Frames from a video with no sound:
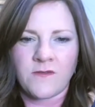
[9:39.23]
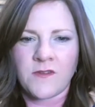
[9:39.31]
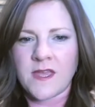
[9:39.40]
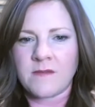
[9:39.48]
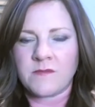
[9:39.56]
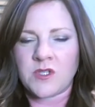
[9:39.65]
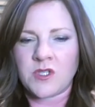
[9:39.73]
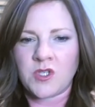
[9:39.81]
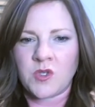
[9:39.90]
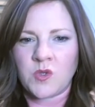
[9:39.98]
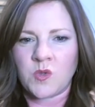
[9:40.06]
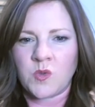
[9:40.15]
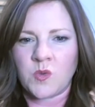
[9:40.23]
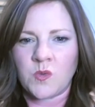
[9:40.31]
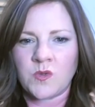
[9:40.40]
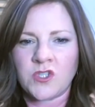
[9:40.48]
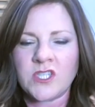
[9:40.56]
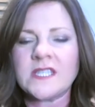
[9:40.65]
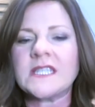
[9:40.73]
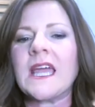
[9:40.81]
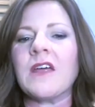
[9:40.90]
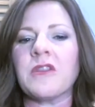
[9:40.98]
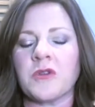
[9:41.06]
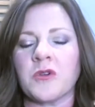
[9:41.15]
for them to just
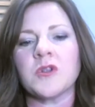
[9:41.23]
get through,